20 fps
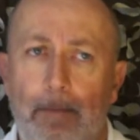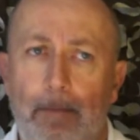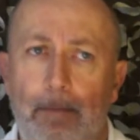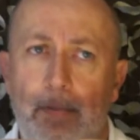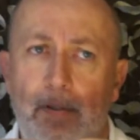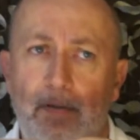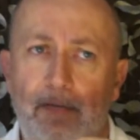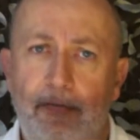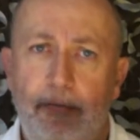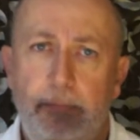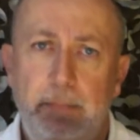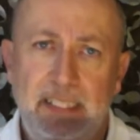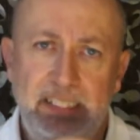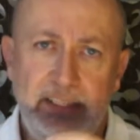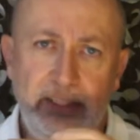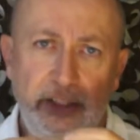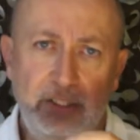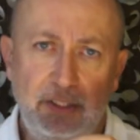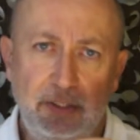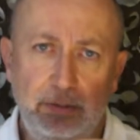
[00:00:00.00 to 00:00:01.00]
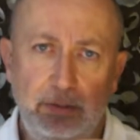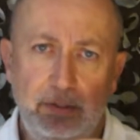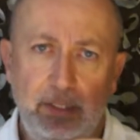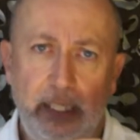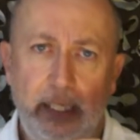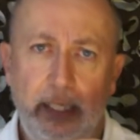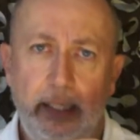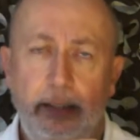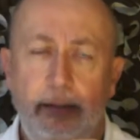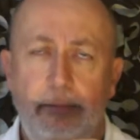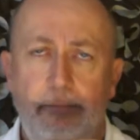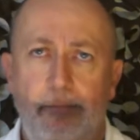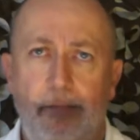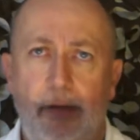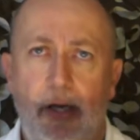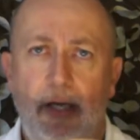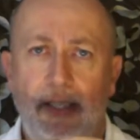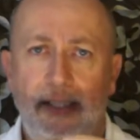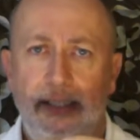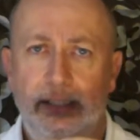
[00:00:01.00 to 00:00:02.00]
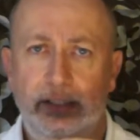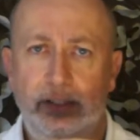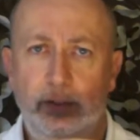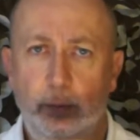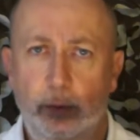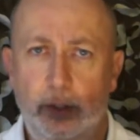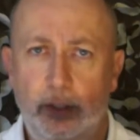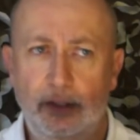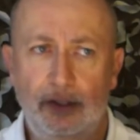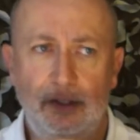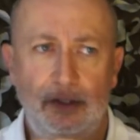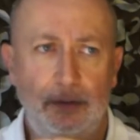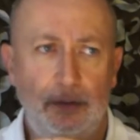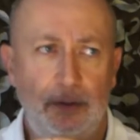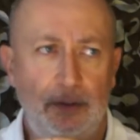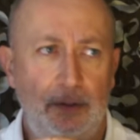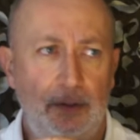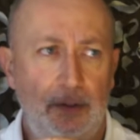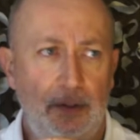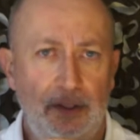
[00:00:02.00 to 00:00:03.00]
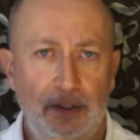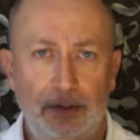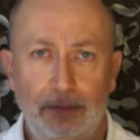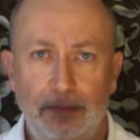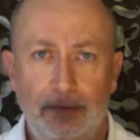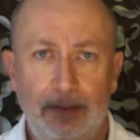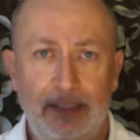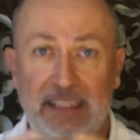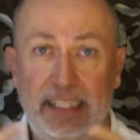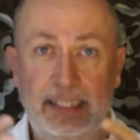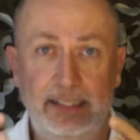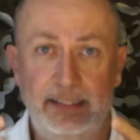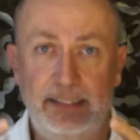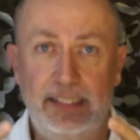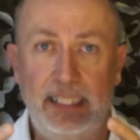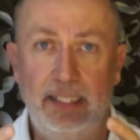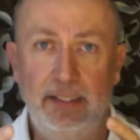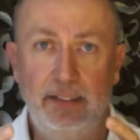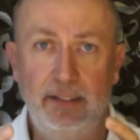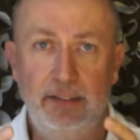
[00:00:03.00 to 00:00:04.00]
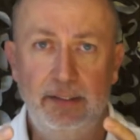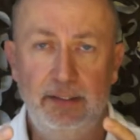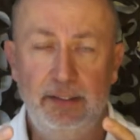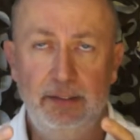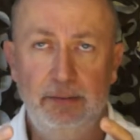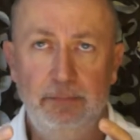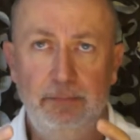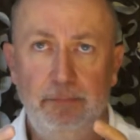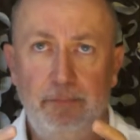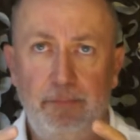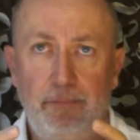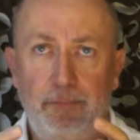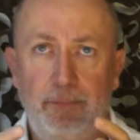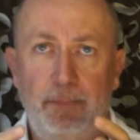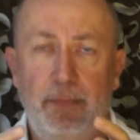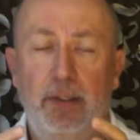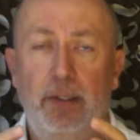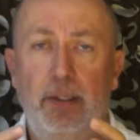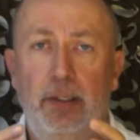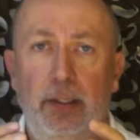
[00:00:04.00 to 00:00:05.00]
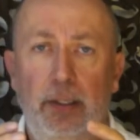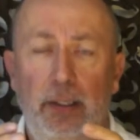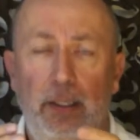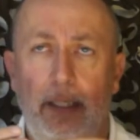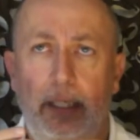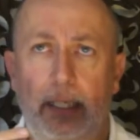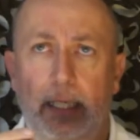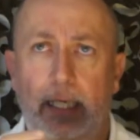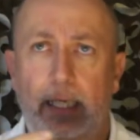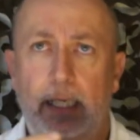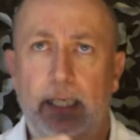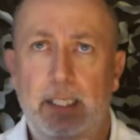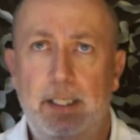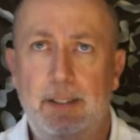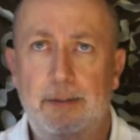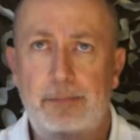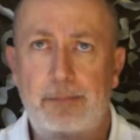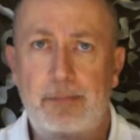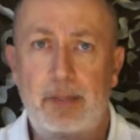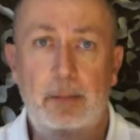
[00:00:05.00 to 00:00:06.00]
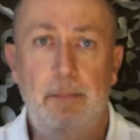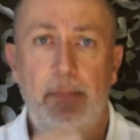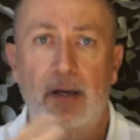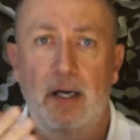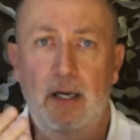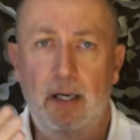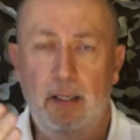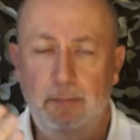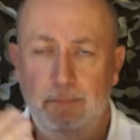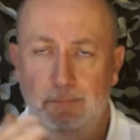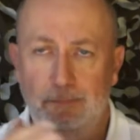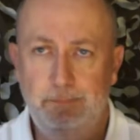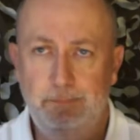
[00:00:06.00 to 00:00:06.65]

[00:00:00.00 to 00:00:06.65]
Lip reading: But for me to do that, I need to work to some set of standards, a bar.